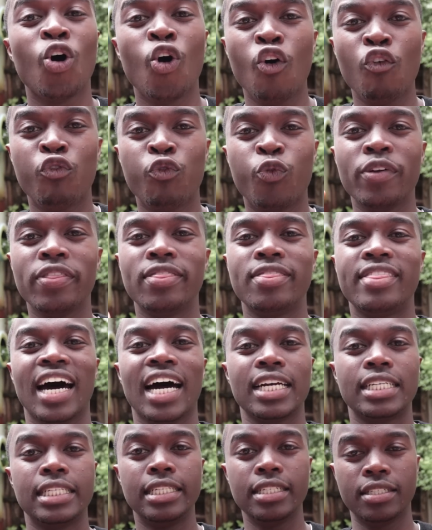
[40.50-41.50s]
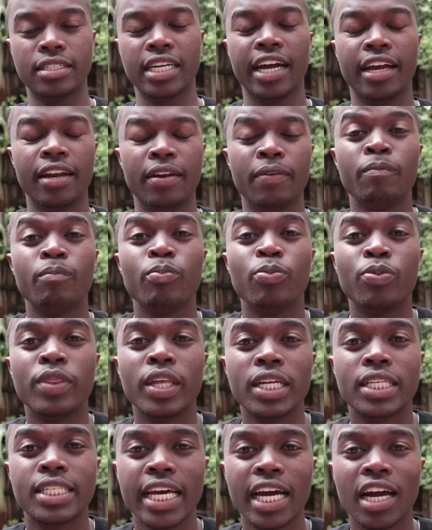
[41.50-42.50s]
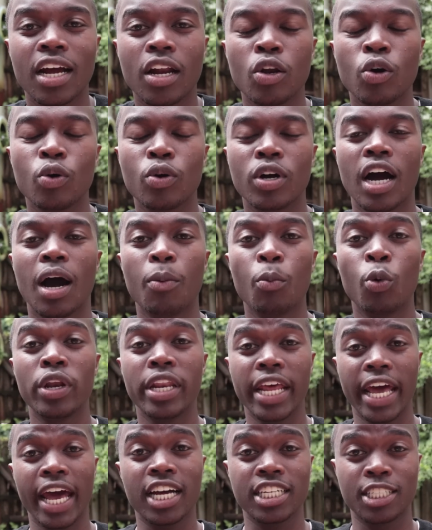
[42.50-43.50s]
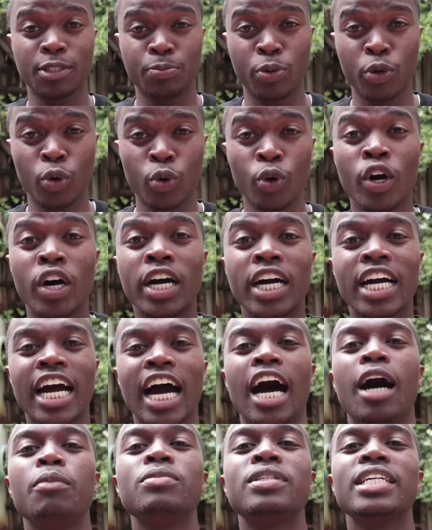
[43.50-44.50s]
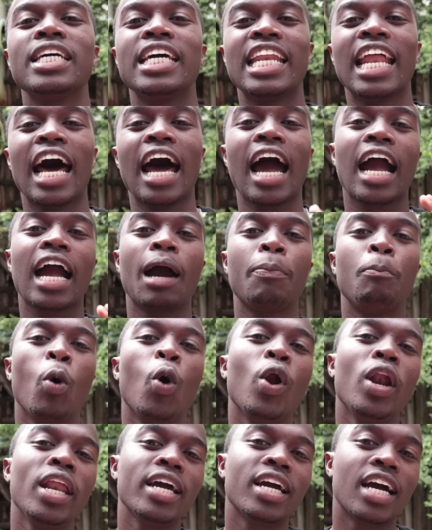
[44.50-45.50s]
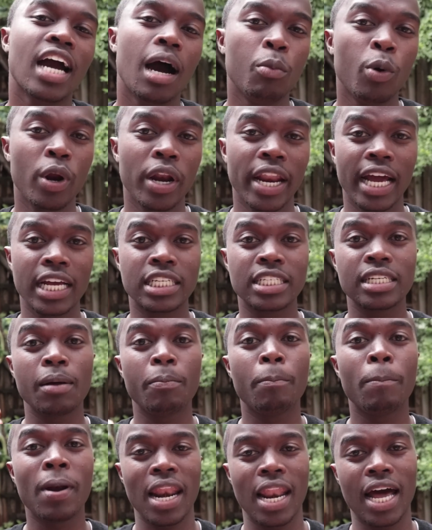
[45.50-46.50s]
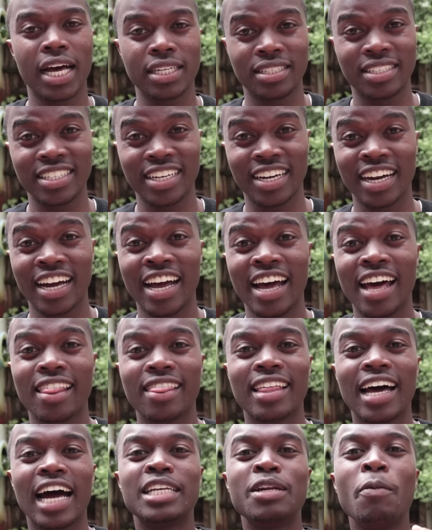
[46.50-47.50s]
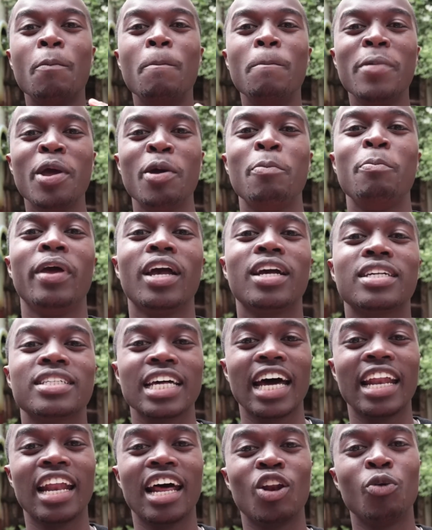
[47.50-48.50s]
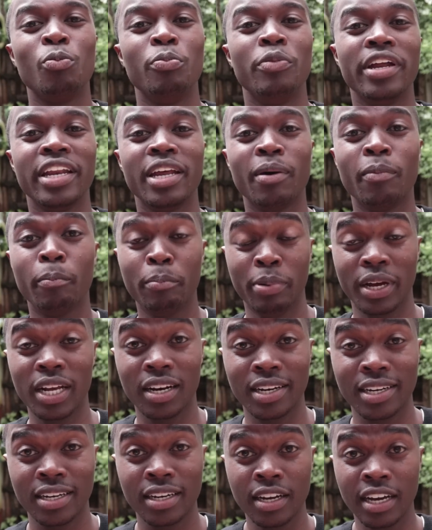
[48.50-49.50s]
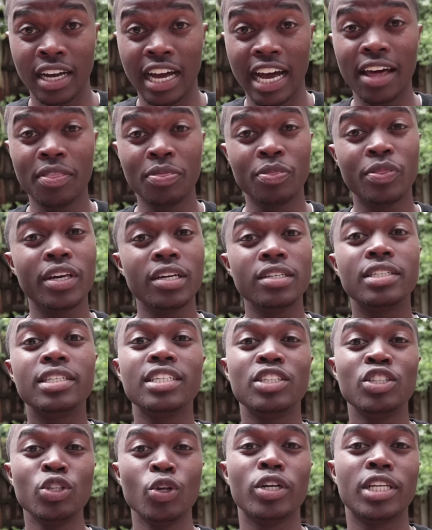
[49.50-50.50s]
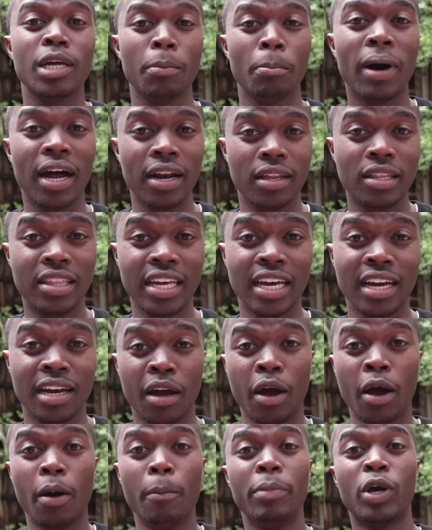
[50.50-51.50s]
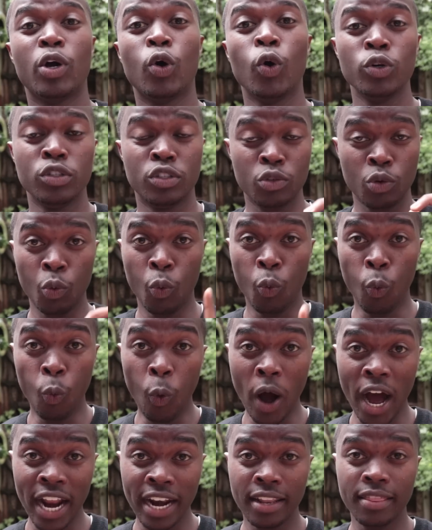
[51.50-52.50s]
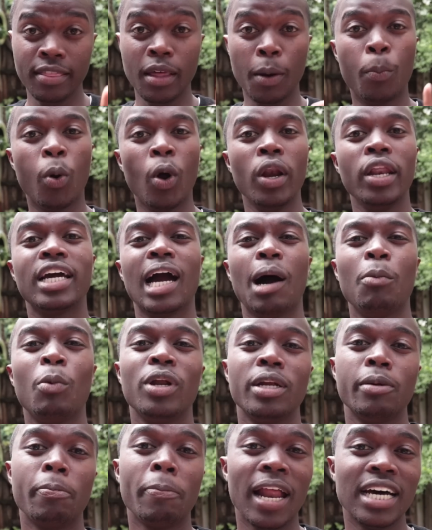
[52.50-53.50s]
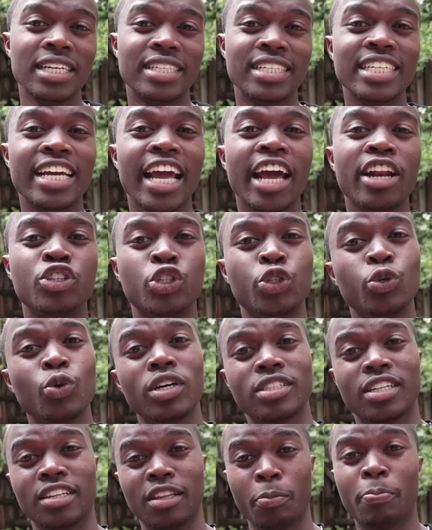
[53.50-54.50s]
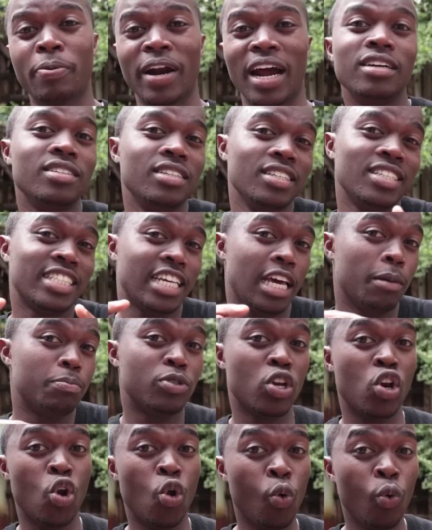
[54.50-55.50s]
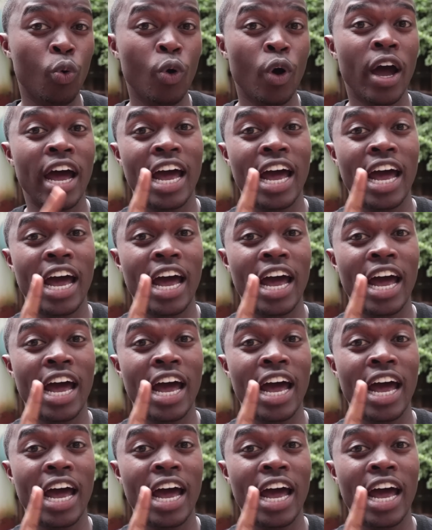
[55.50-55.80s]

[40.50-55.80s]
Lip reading: off with that design. The TECNO Camon X Pro comes in a polycarbonate plastic that mimics an aluminum build. And this is not a bad thing because one, the polycarbonate plastic ensures that the price is kept low,